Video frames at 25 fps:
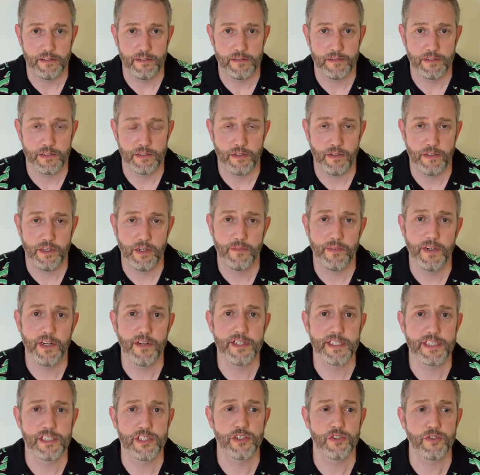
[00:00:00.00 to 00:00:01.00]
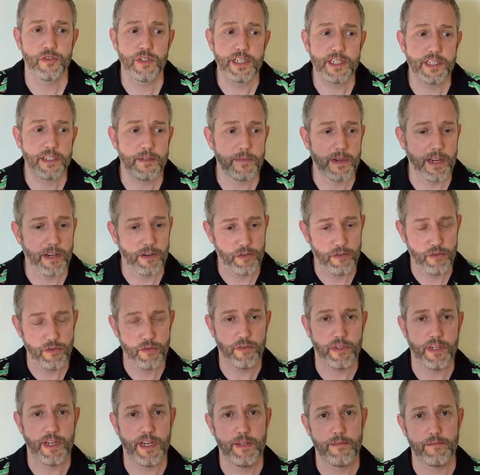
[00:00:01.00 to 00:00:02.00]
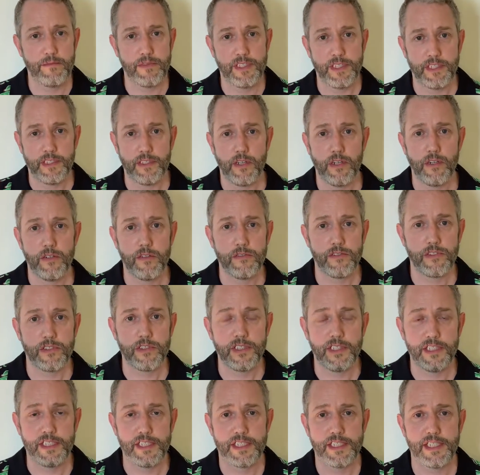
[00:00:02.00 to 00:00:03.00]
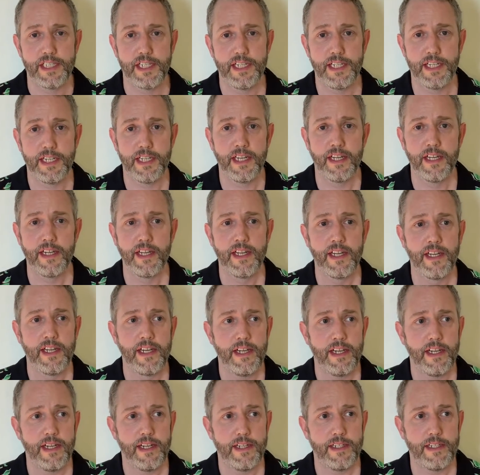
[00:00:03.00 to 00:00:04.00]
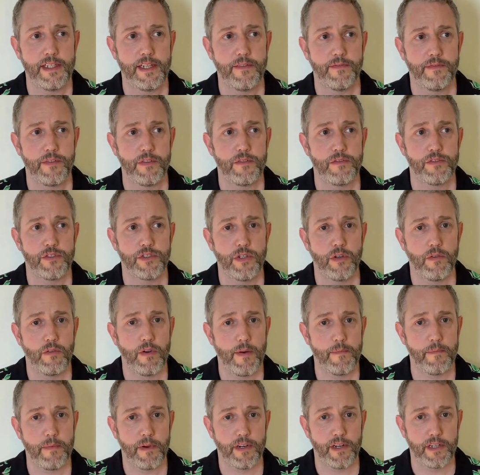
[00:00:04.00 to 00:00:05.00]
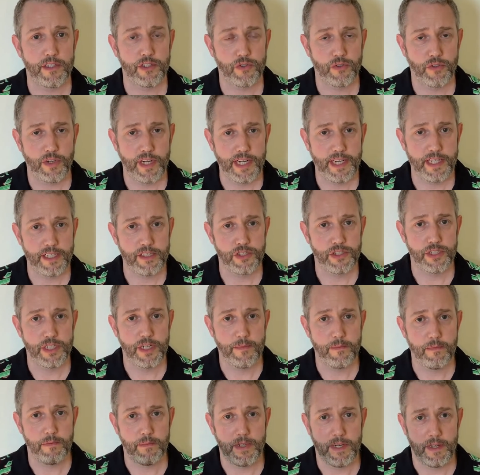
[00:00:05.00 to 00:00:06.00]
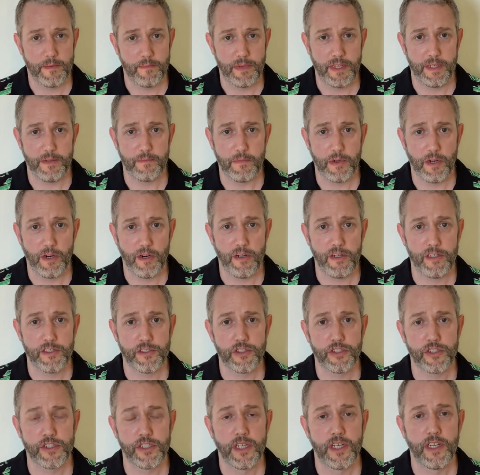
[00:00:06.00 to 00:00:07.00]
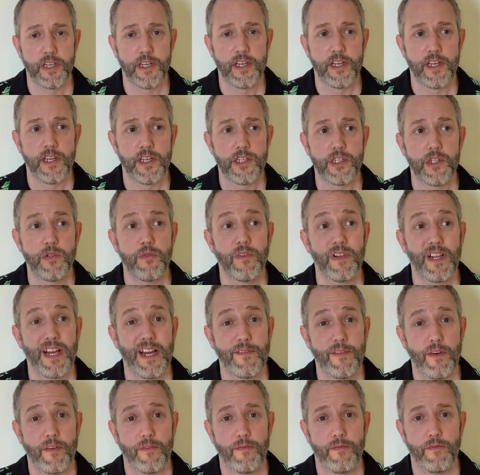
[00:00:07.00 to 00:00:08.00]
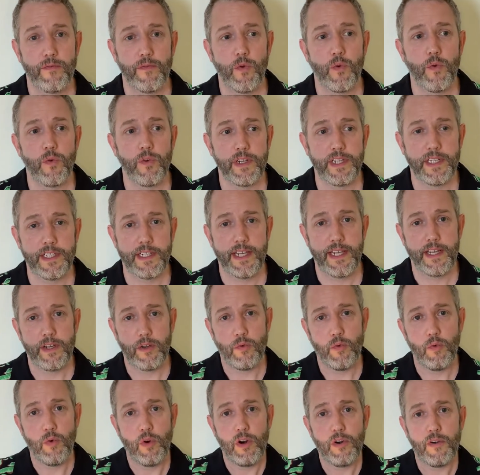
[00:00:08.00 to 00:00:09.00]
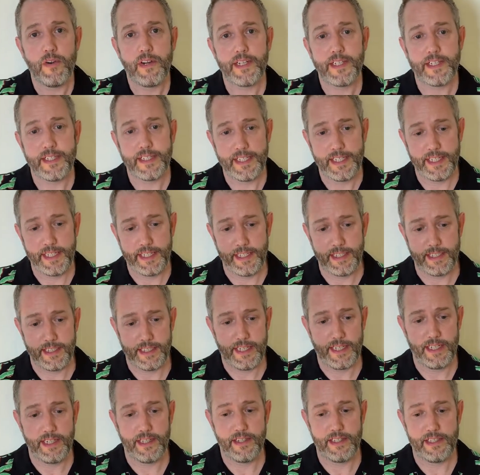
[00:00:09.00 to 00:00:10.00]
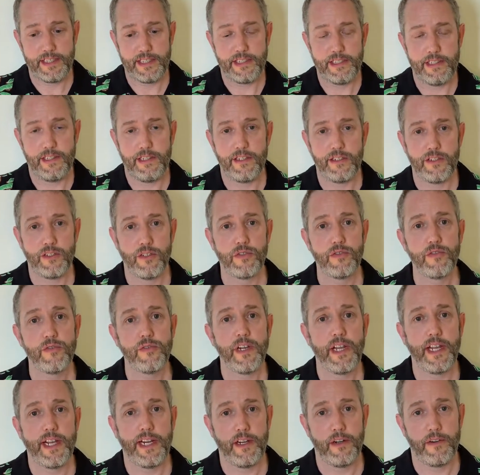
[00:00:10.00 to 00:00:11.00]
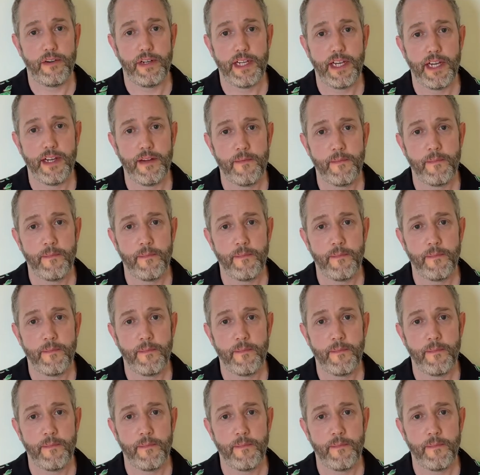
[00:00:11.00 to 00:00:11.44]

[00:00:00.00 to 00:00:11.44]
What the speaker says: So they're very strict about who comes and goes to the city. If you show up on a trading ship in a big barge, you will have a 40-day quarantine in kind of this lagoon area.